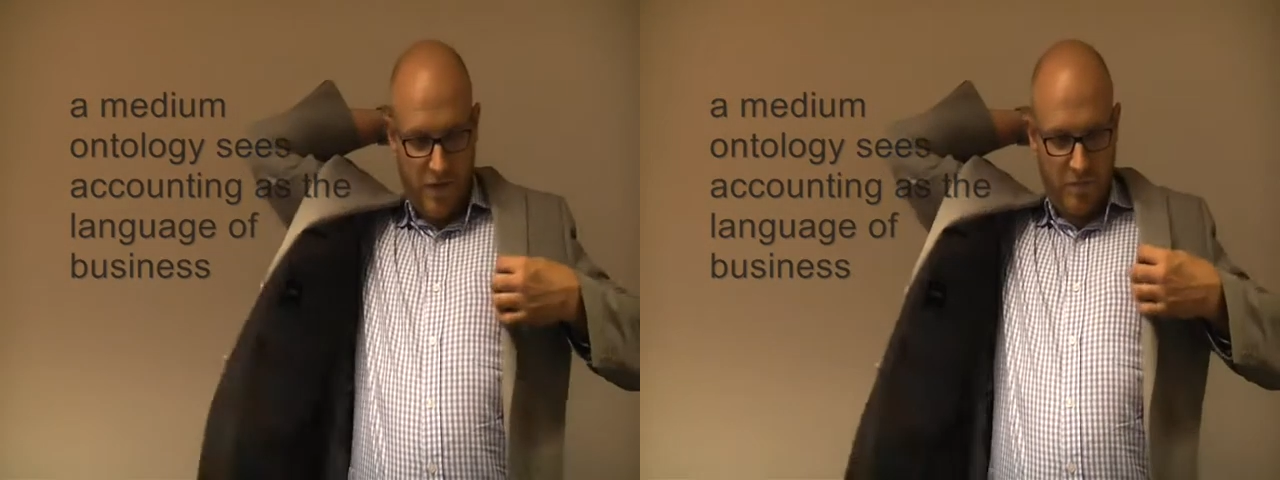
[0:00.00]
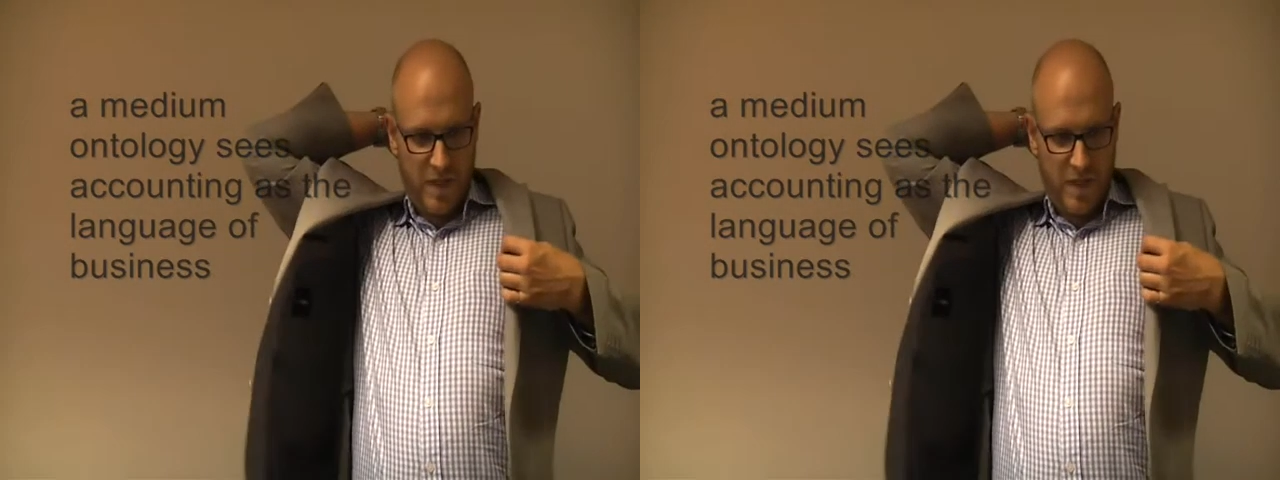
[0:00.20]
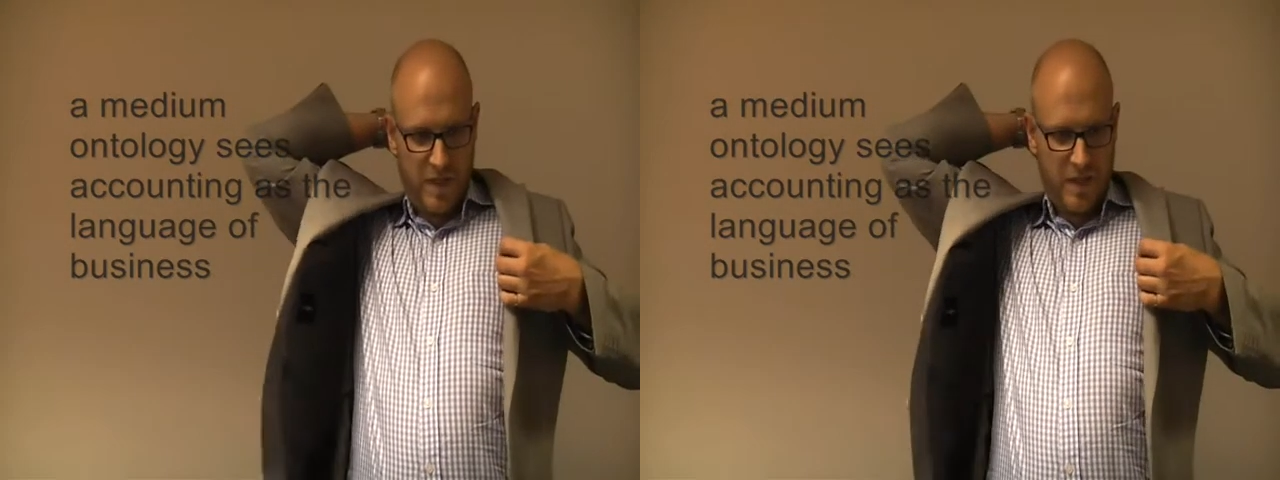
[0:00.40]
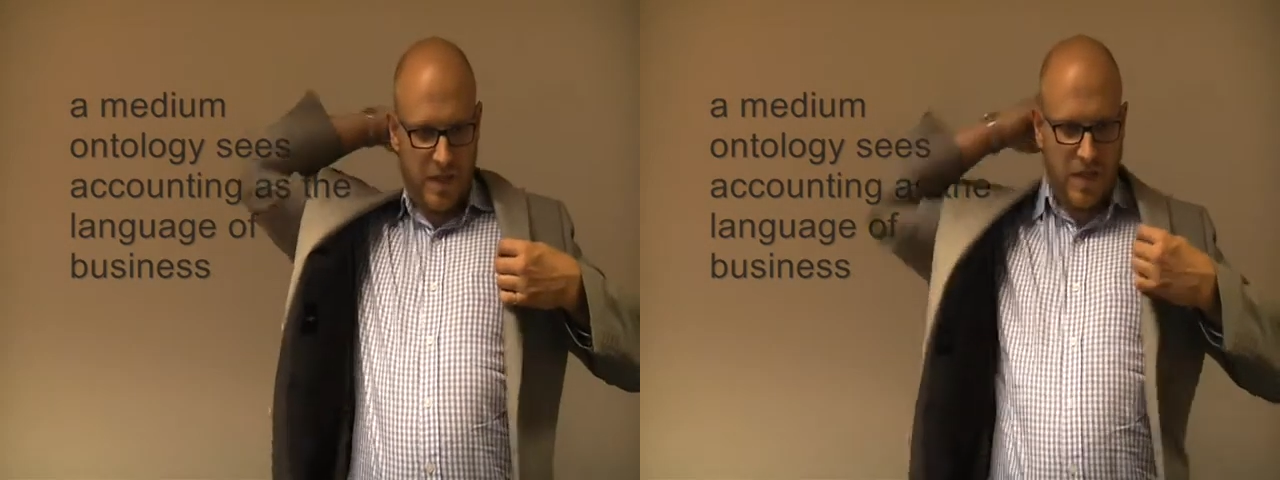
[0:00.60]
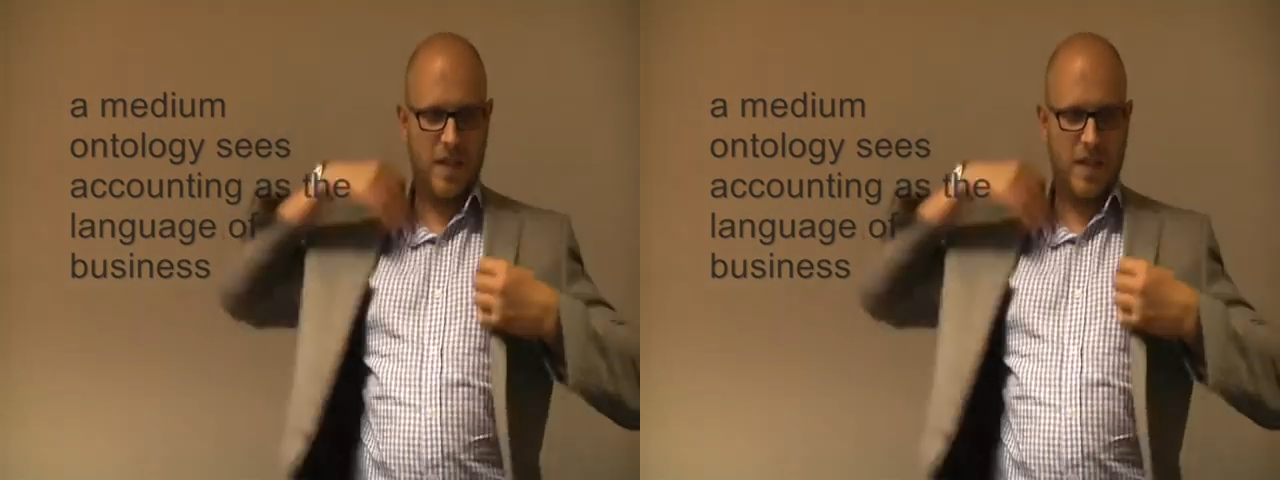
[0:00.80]
of business
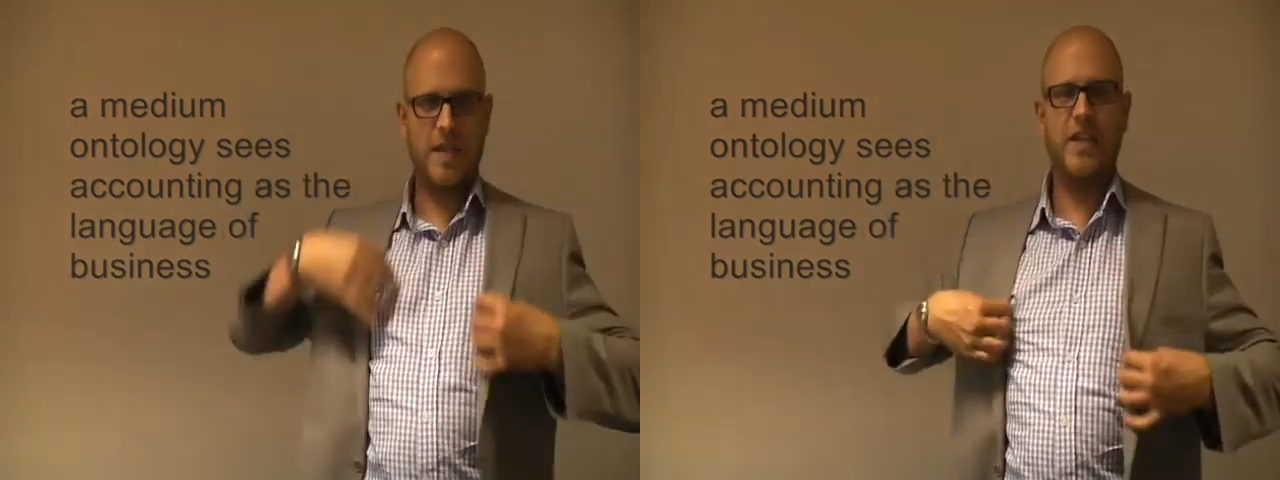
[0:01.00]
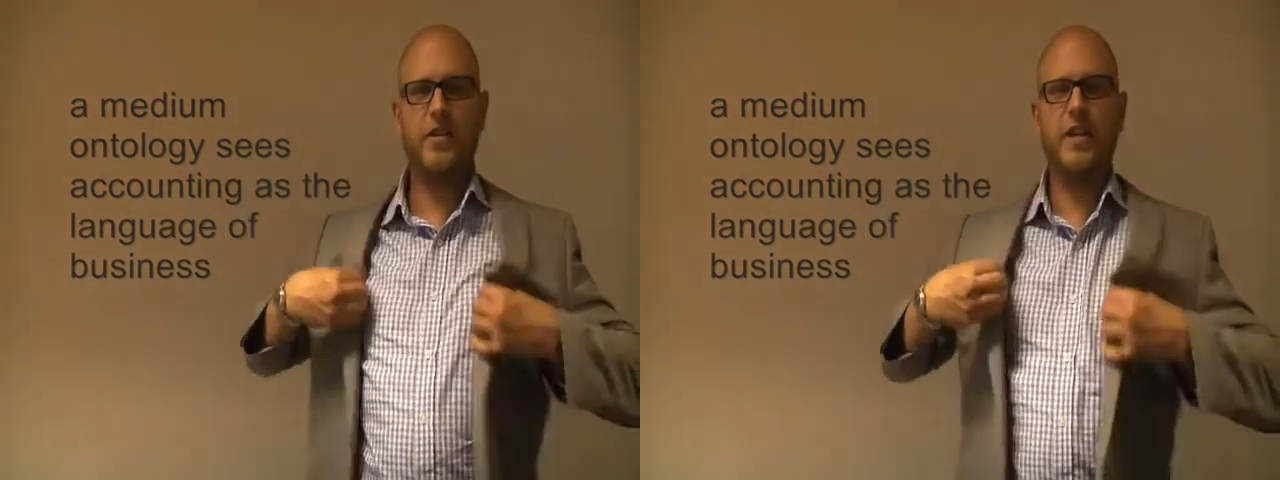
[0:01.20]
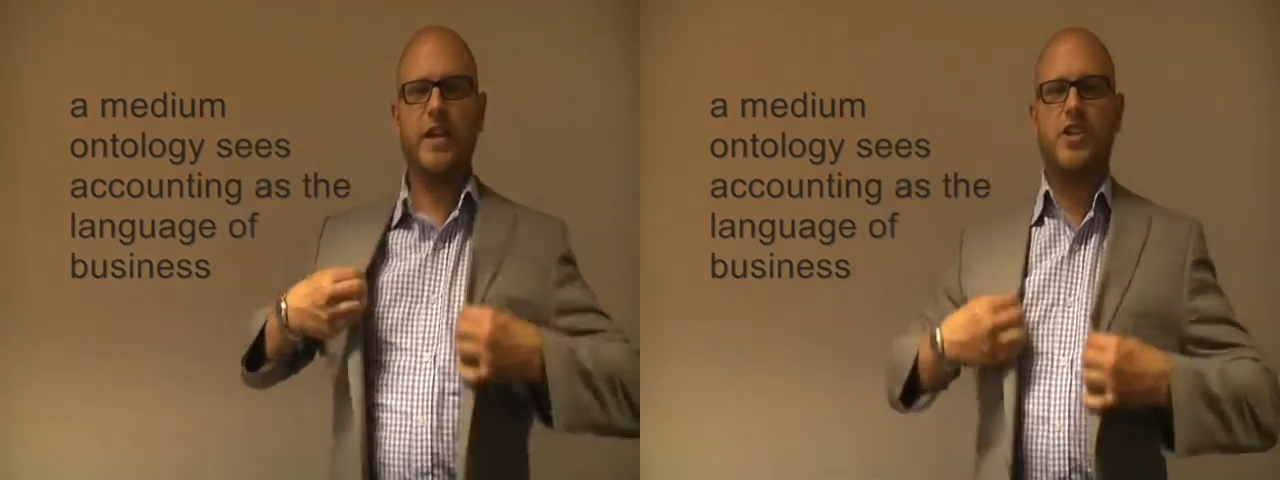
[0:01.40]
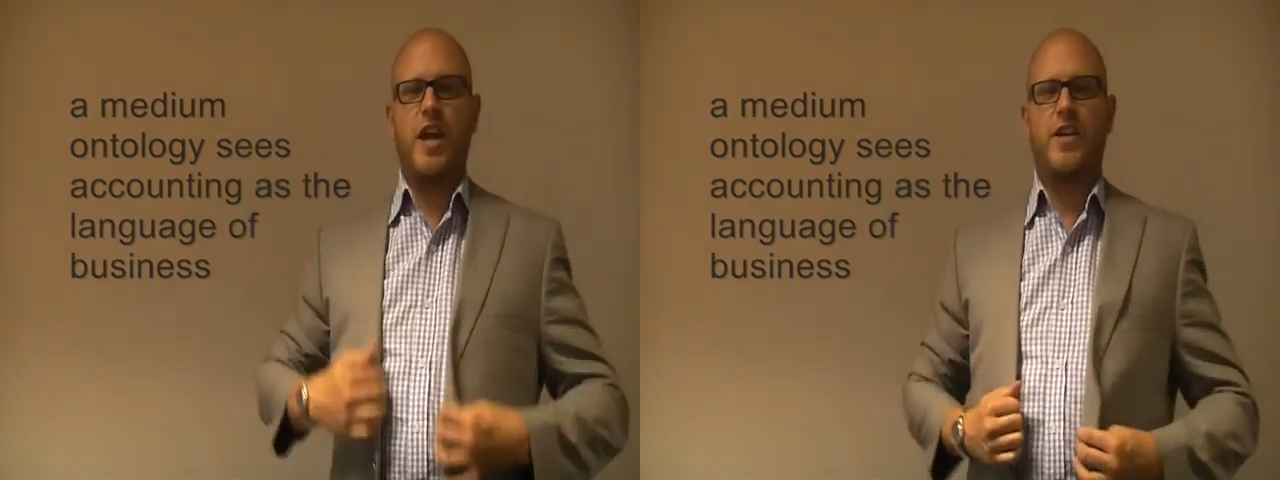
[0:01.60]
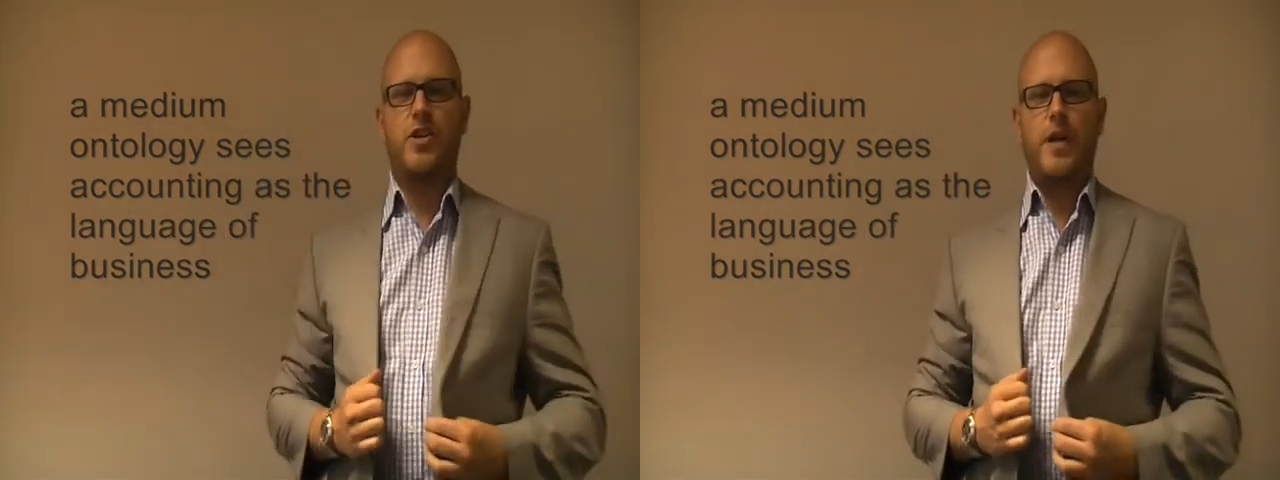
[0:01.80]
is continually
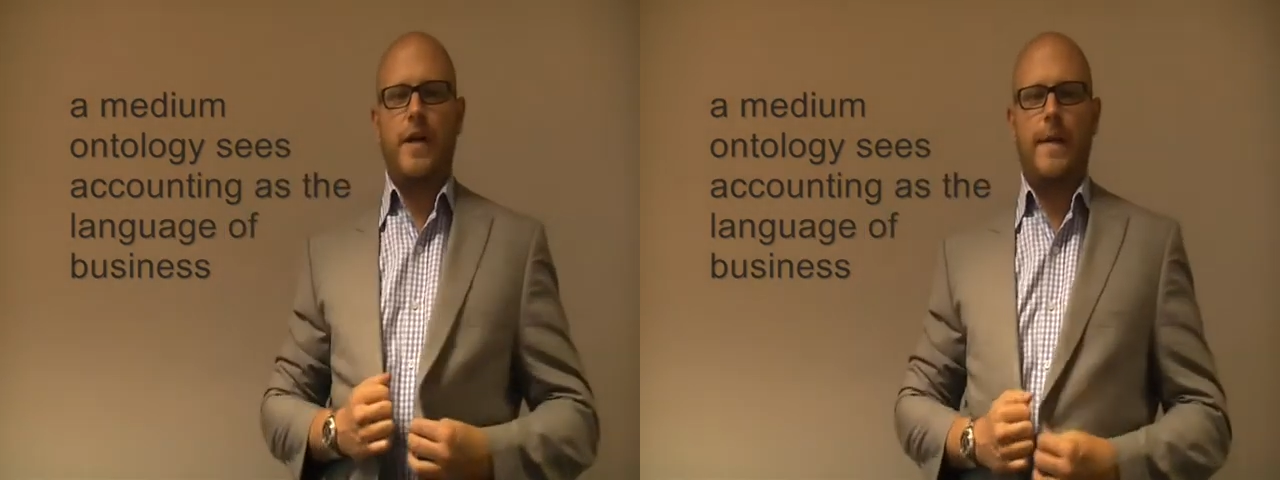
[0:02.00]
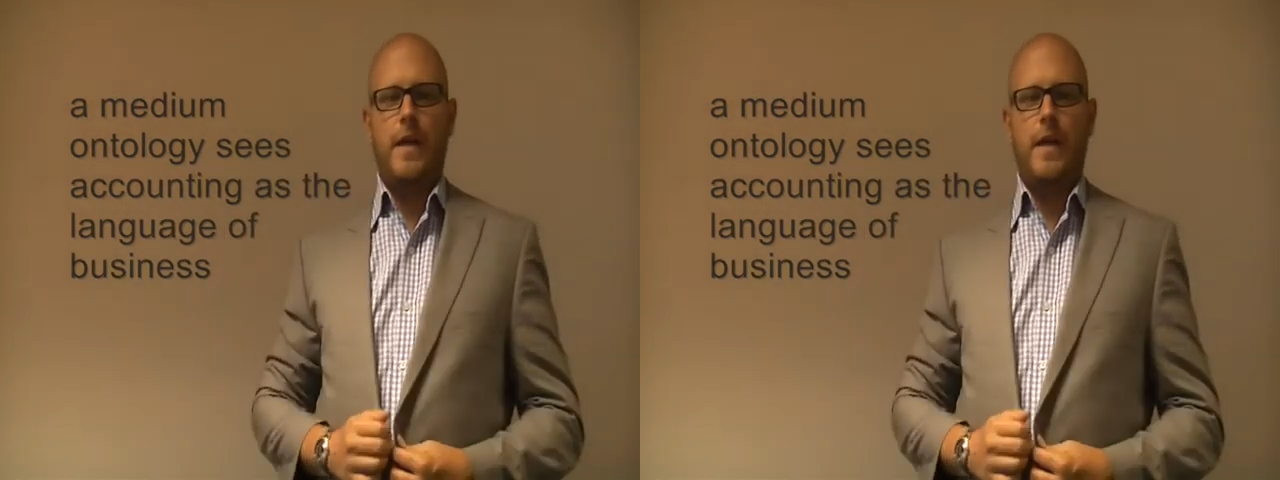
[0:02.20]
changing.